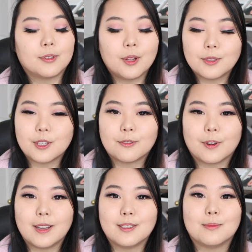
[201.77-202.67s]
closest
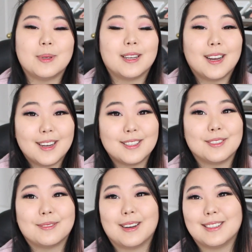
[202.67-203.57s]
friends because
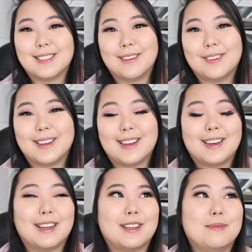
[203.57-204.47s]
of GOT7,
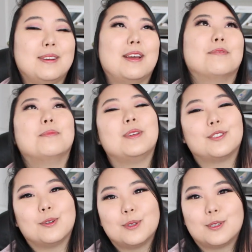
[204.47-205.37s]
and I can never be
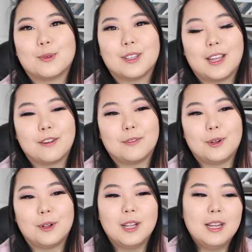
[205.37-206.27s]
so much more
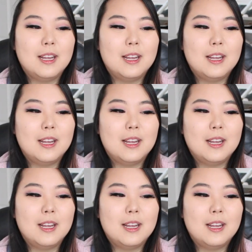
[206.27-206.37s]
thankful.